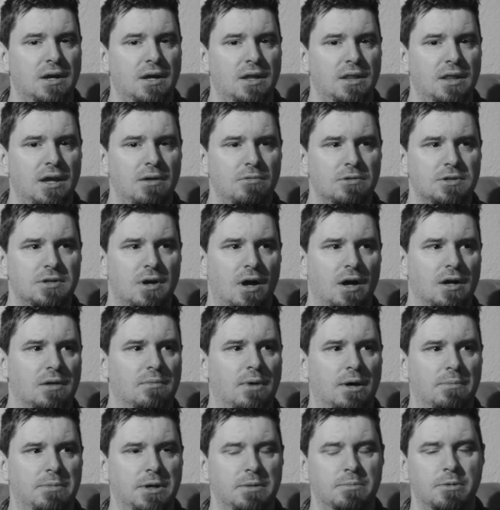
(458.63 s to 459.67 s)
They were talking
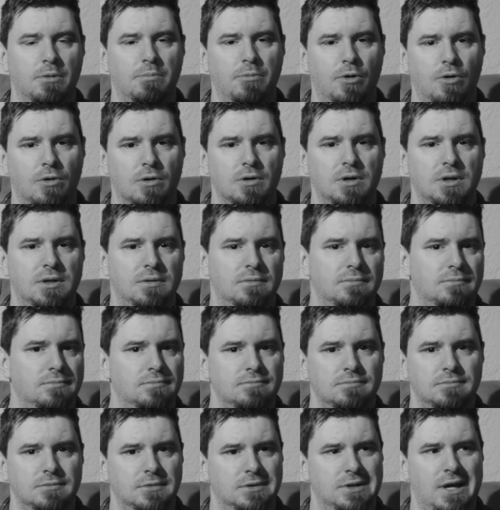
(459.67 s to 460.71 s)
about people born
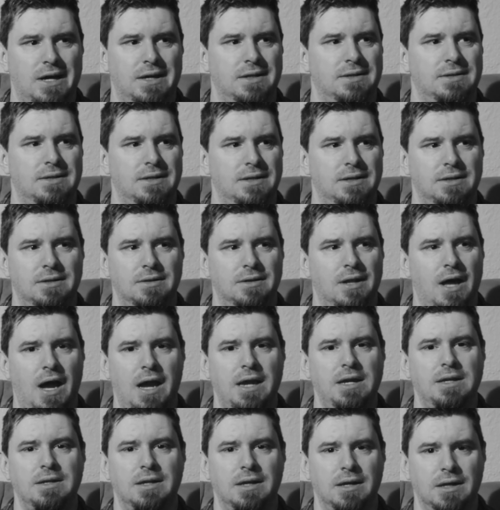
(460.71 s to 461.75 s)
in
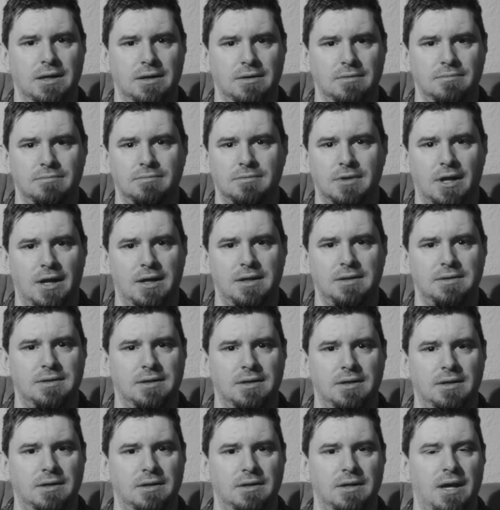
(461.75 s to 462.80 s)
1990,
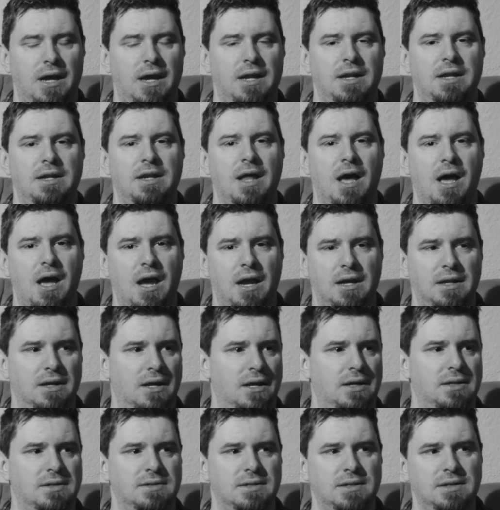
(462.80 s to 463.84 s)
1989,
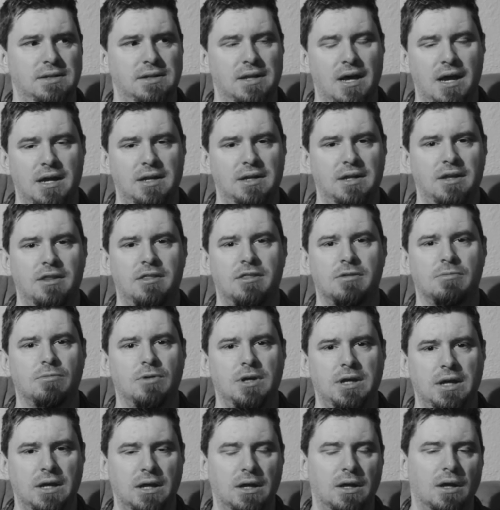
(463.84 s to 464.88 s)

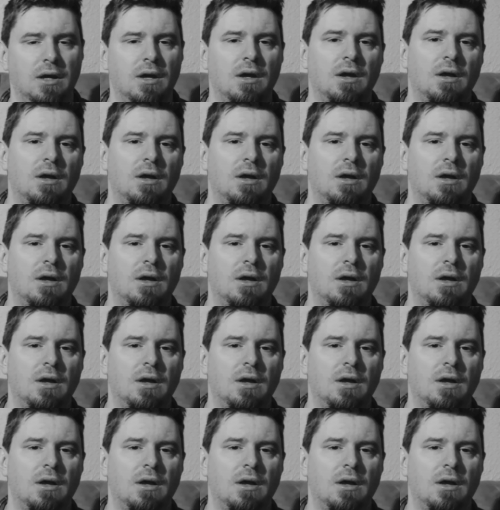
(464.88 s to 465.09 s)
1993.